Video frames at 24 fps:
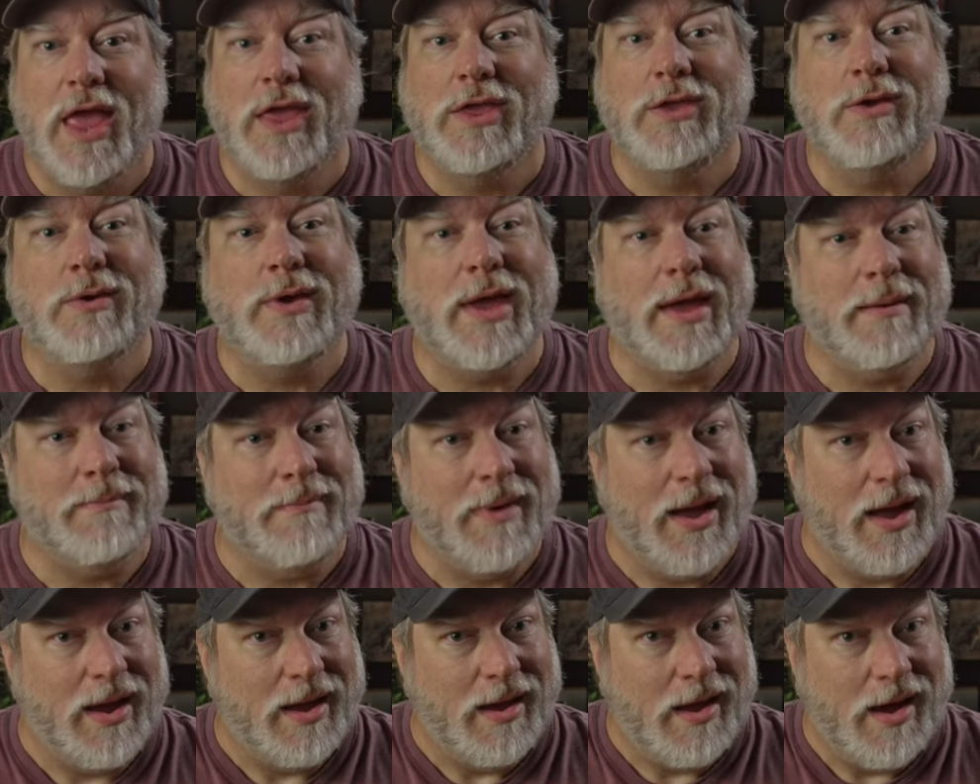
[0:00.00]
You get
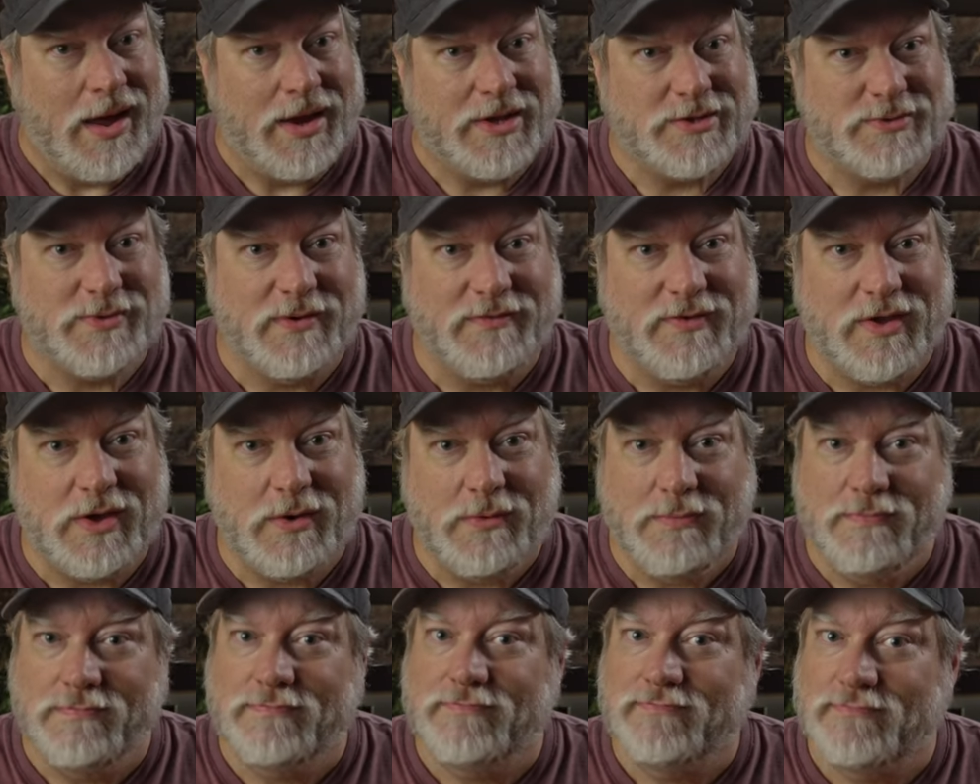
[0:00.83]
my honest
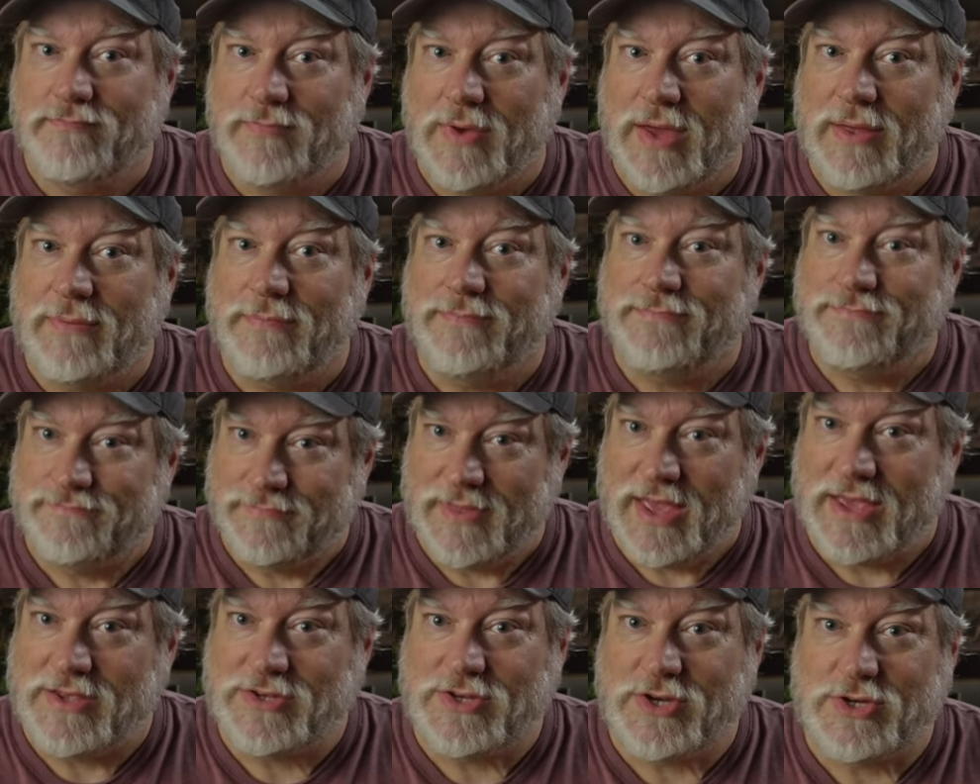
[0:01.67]
review, well,
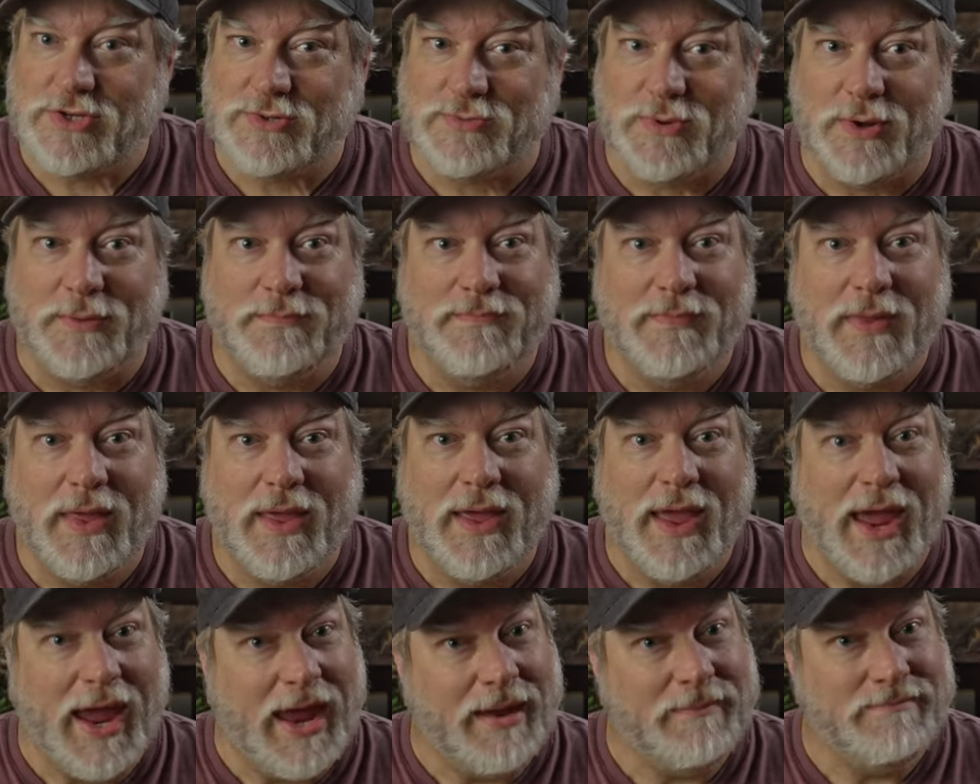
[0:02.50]
as usual.
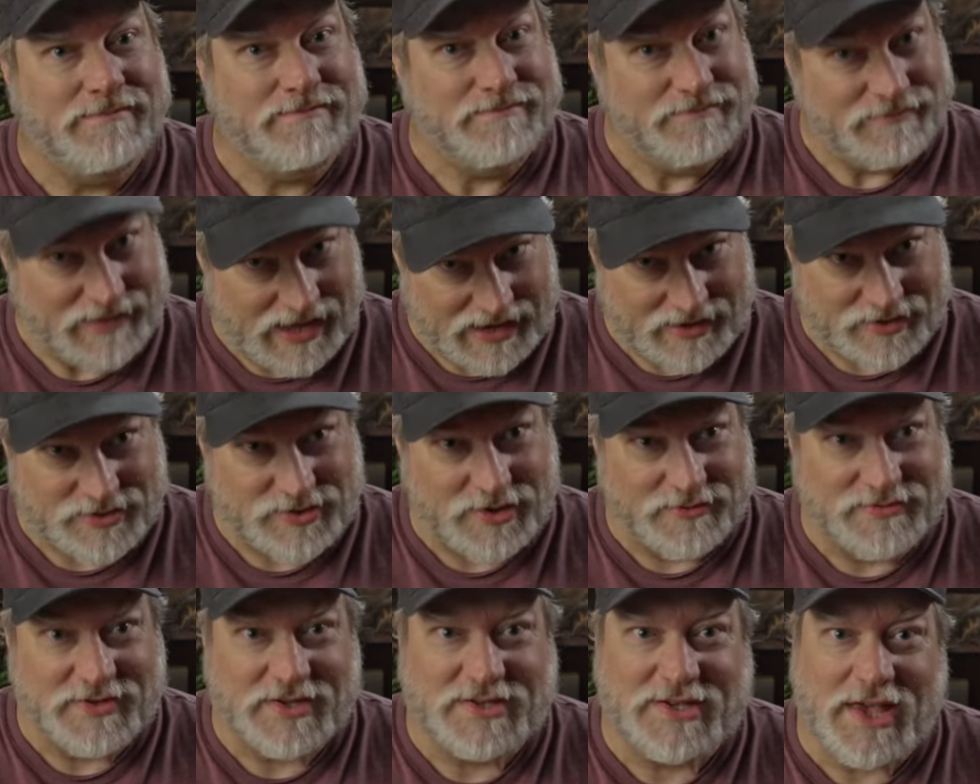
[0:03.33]
And that
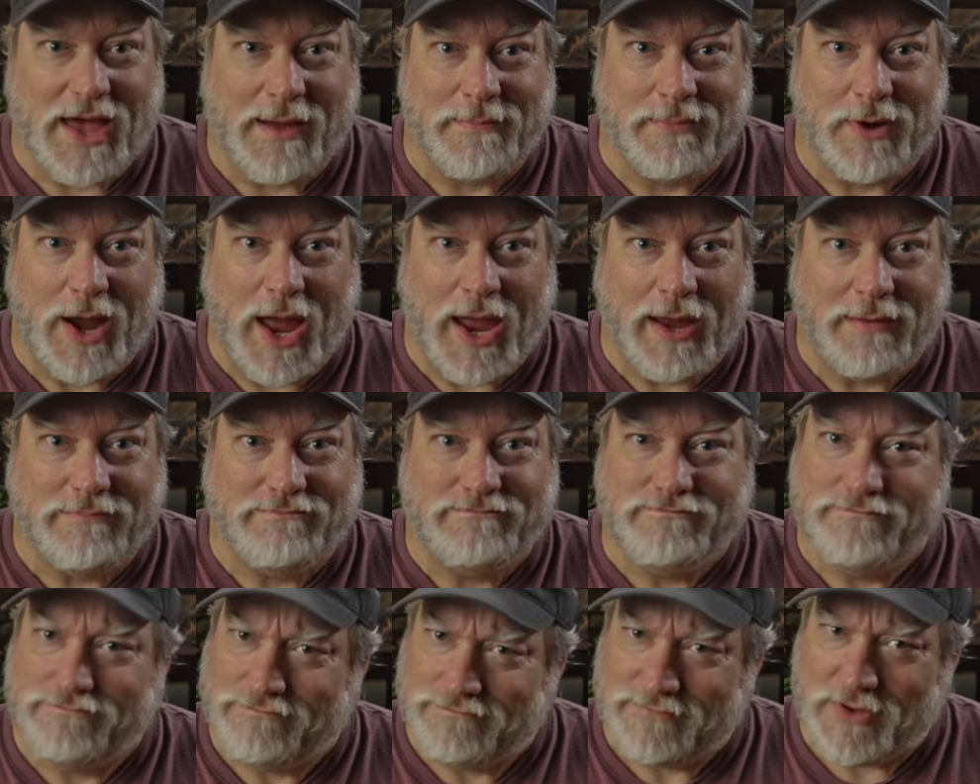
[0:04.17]
deserves a sub, right?
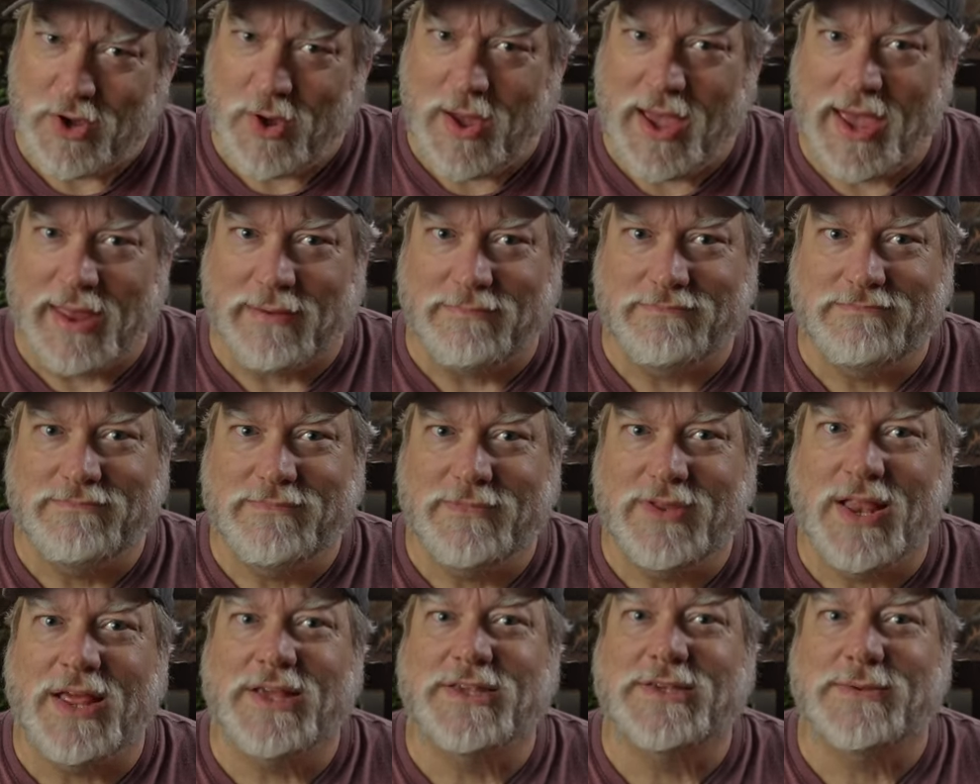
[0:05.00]
Go ahead,
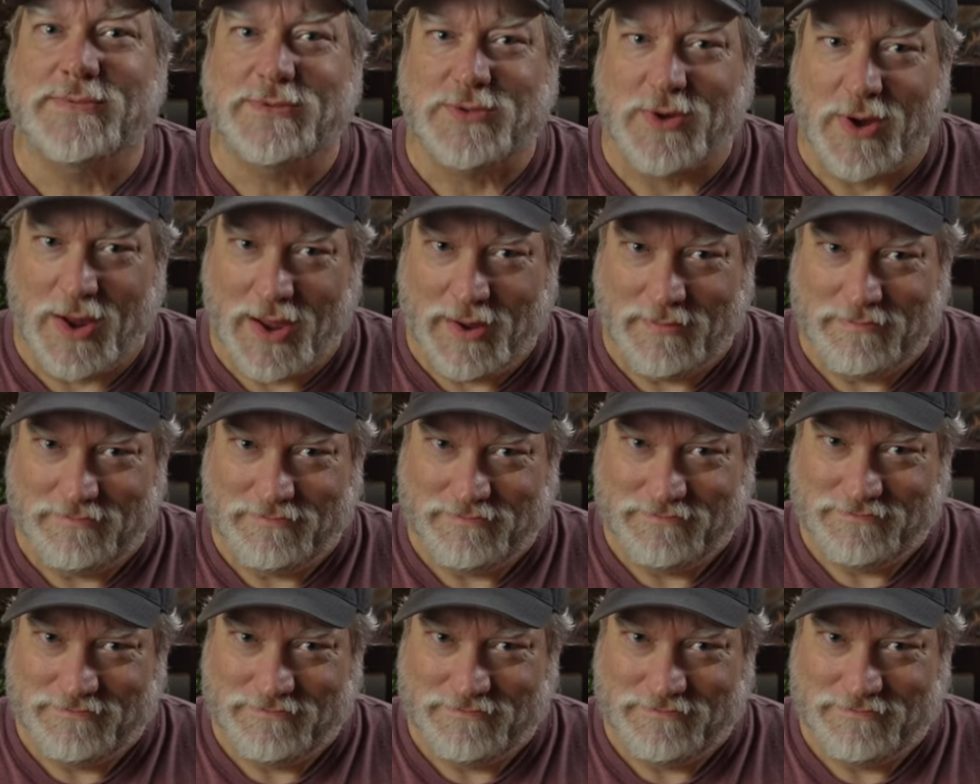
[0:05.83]
click subscribe.